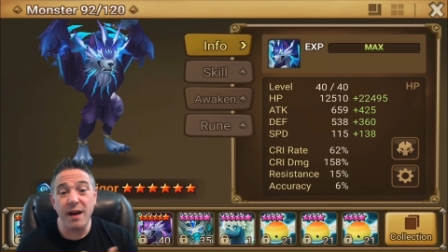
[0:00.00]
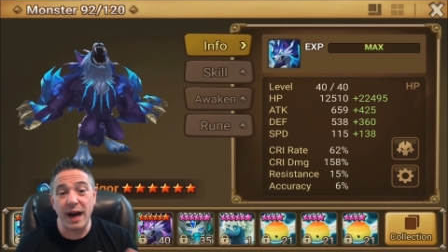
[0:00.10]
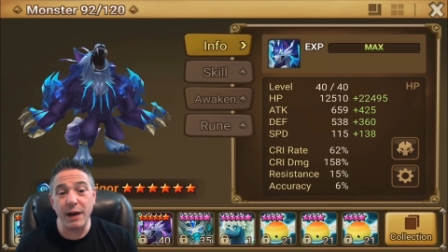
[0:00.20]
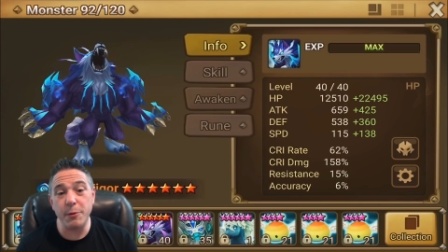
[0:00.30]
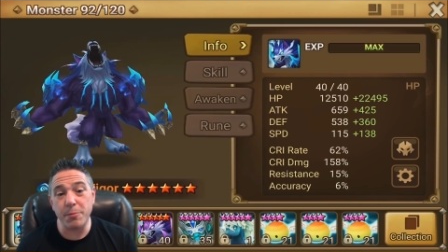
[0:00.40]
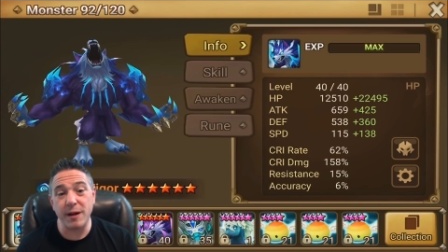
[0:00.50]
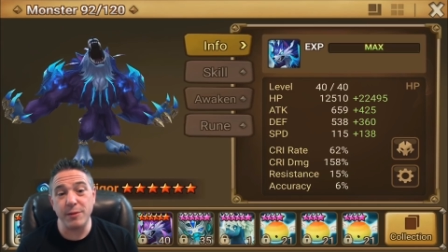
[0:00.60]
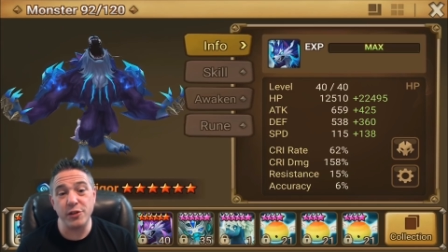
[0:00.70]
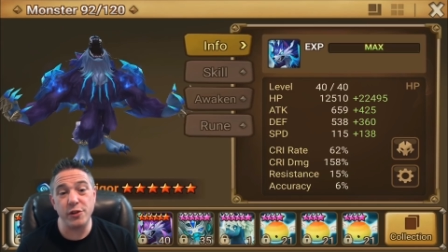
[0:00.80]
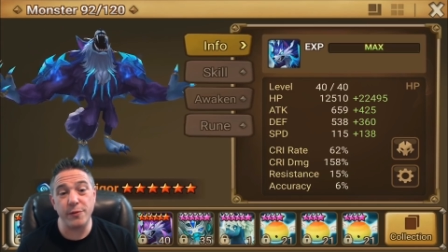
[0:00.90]
I would
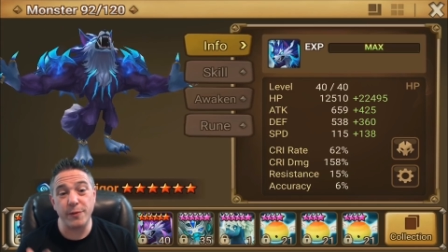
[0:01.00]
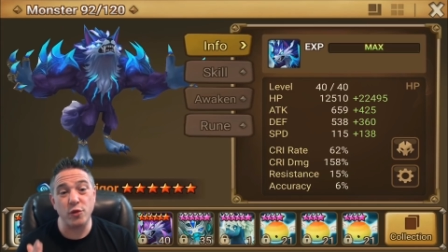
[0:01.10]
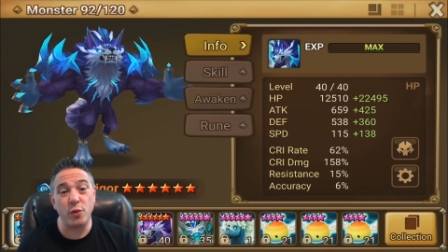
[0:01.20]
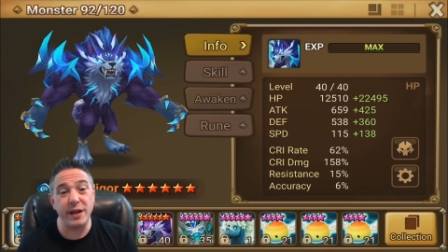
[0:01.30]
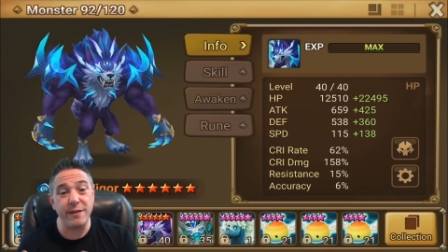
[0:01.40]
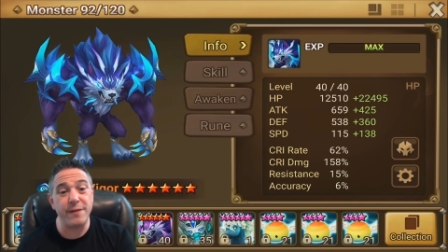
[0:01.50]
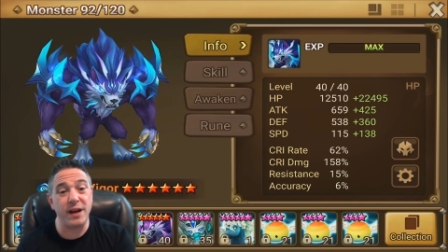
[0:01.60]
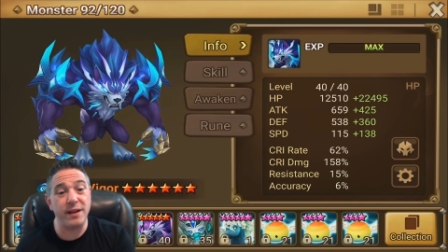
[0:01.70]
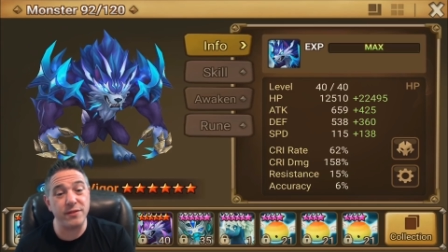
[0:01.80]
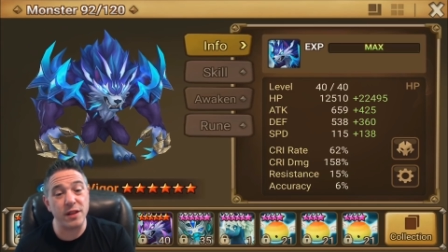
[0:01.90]
probably shoot for
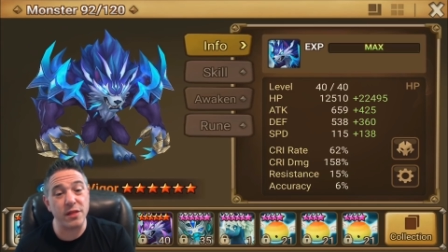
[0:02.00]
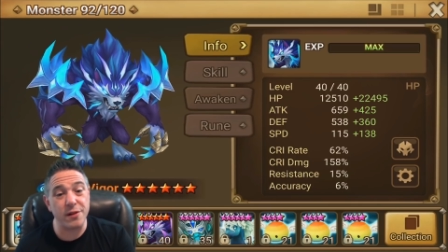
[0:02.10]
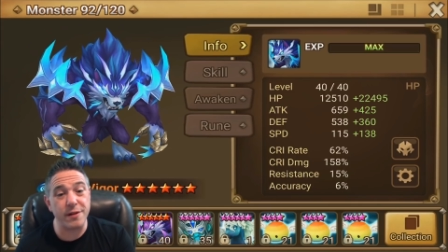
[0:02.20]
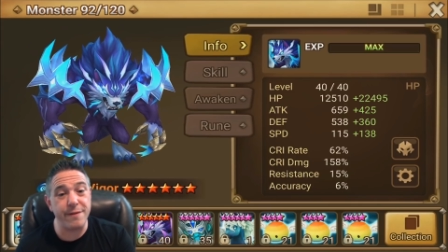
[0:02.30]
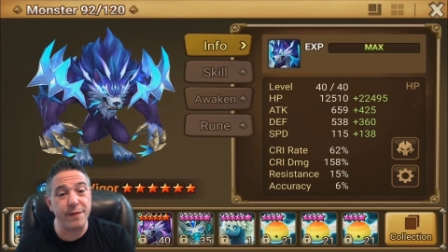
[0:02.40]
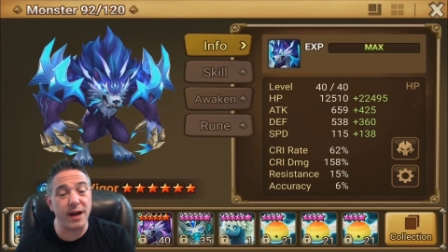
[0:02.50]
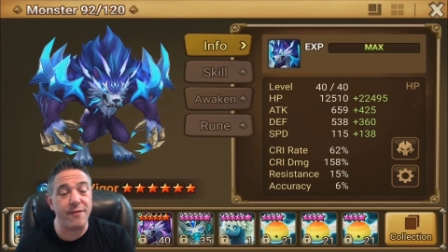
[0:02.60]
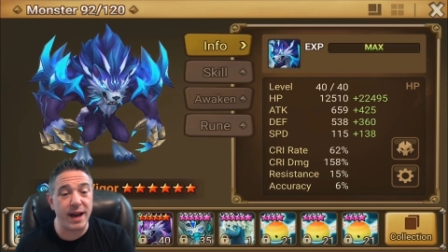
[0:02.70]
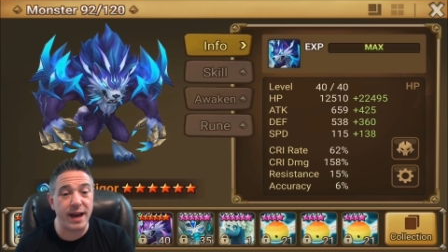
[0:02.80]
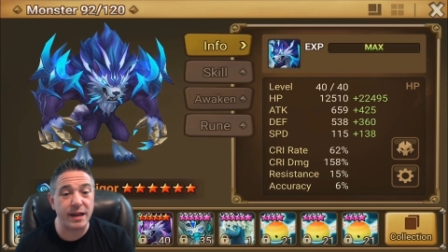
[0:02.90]
25 to
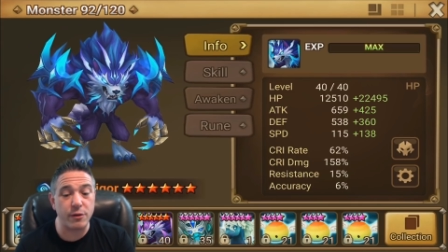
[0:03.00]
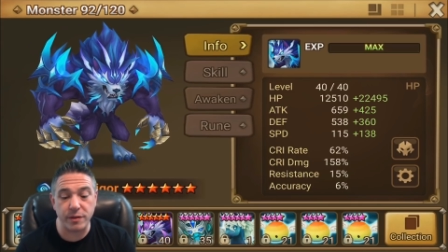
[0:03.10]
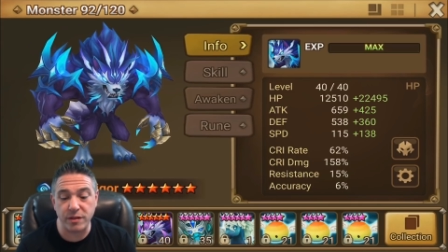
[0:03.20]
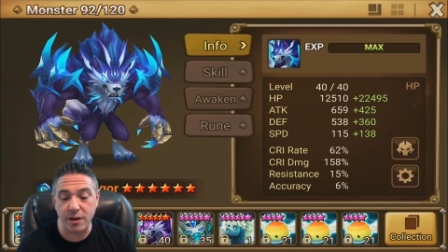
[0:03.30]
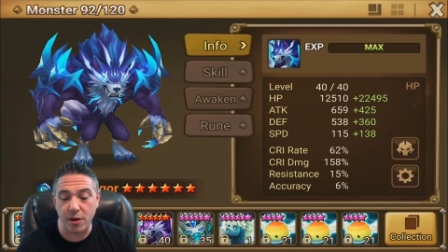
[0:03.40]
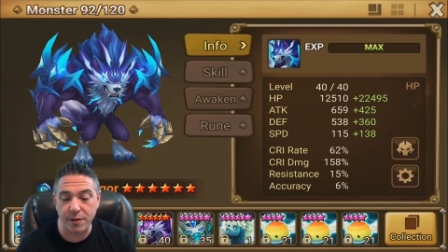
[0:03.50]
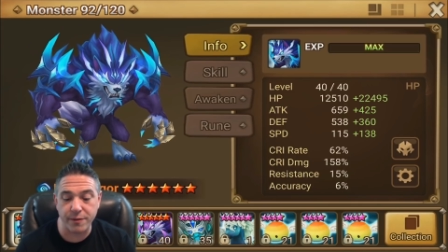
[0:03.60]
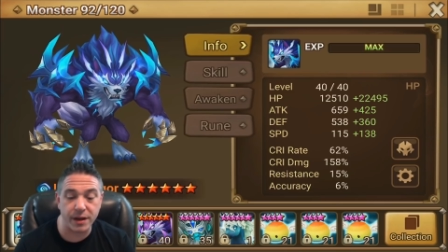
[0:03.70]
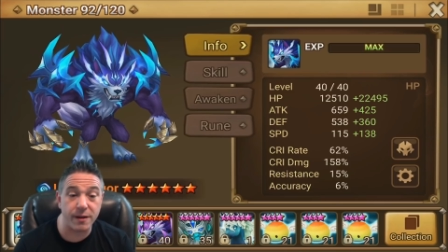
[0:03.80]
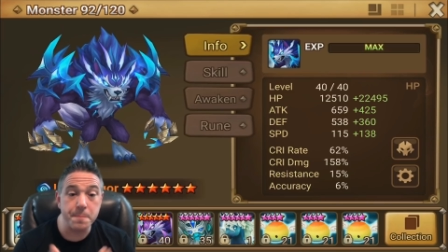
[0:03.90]
35 accuracy on
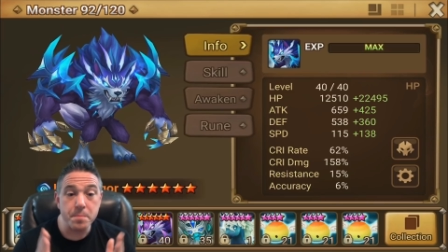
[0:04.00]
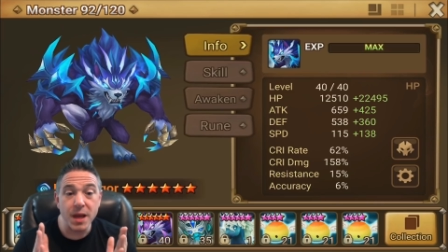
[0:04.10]
Vigor,